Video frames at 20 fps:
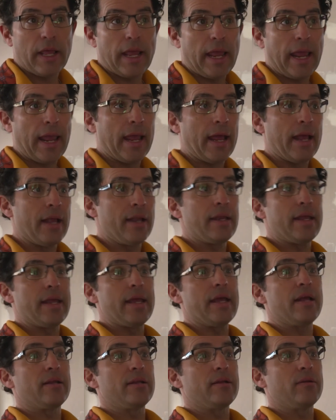and
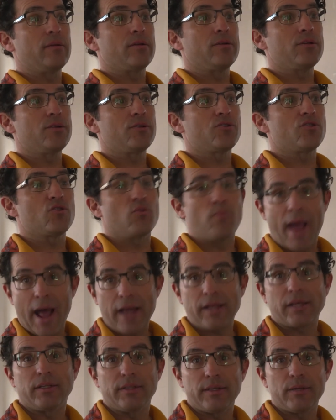it
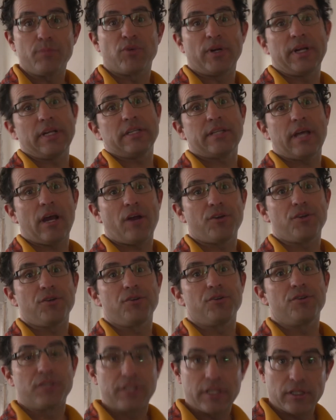dramatically brings down your
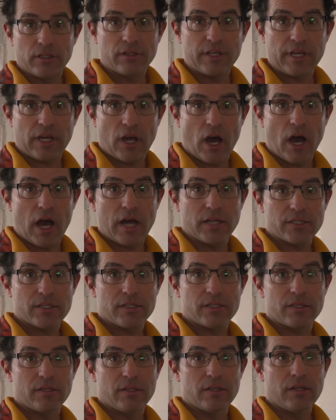utility
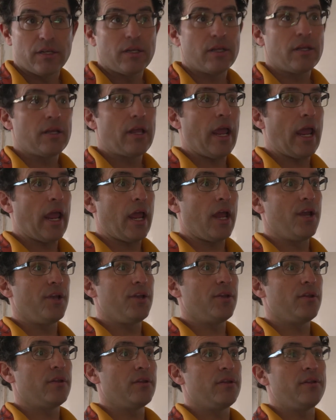cost
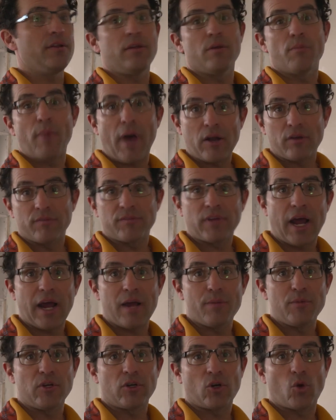and the amount of
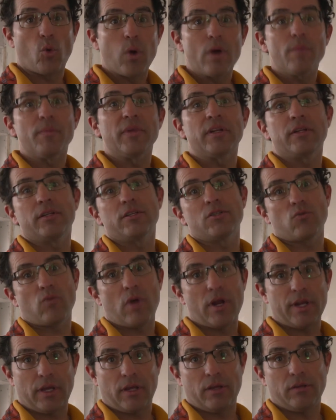time your equipment is
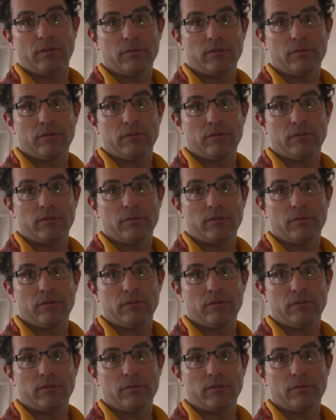running.